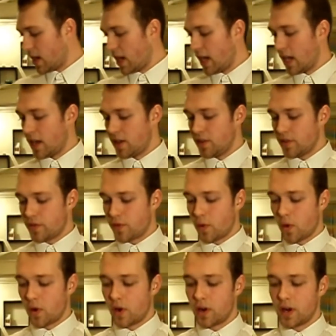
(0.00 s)
And
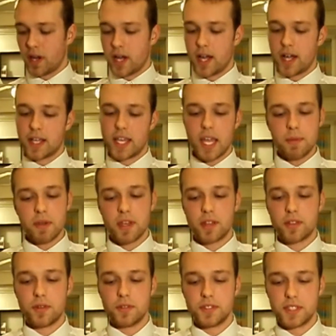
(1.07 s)
for gaming
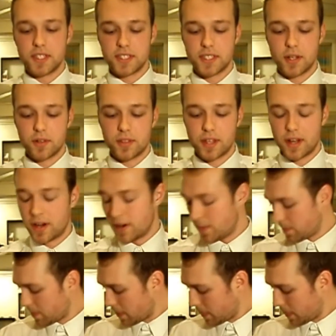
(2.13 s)
enthusiasts out there,